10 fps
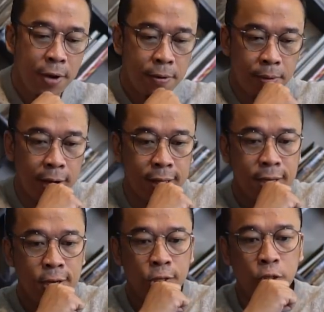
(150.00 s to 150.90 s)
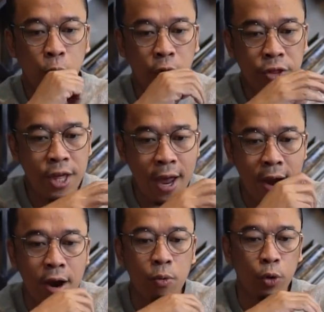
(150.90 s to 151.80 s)
right? So we're
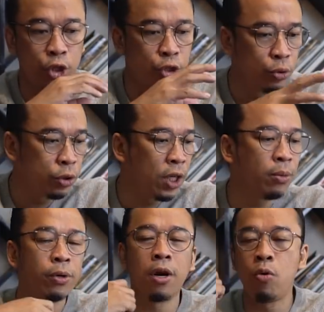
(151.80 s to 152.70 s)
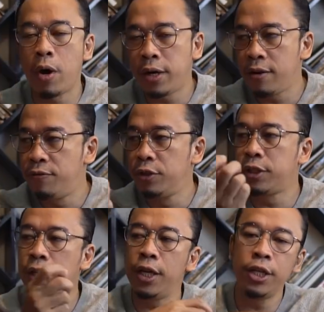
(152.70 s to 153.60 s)
there, we're shooting, we're acquiring
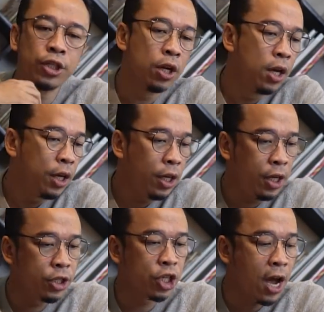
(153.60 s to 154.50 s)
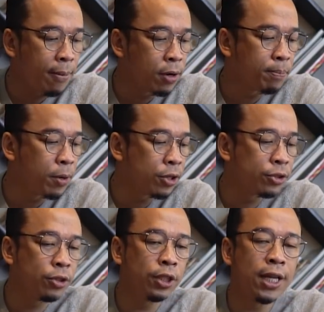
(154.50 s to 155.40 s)
footage. Each camera
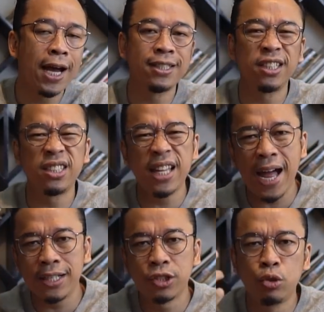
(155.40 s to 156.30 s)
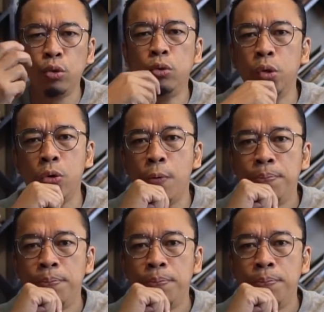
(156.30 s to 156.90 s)
person has a task to do.